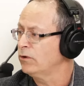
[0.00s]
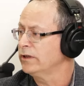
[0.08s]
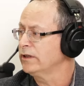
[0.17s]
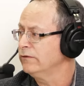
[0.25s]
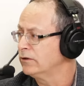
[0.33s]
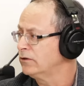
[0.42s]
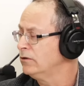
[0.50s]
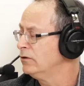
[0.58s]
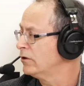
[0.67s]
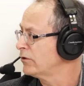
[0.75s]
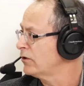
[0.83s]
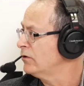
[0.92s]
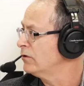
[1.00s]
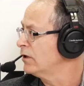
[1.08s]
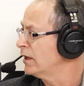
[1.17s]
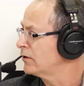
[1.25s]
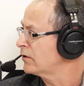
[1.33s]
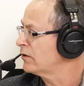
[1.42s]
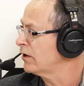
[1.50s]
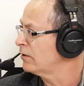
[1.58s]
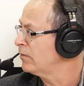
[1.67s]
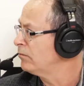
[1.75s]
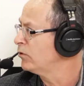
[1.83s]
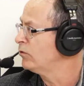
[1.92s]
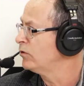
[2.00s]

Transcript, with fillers: want to give a kudos to you guys, because I remember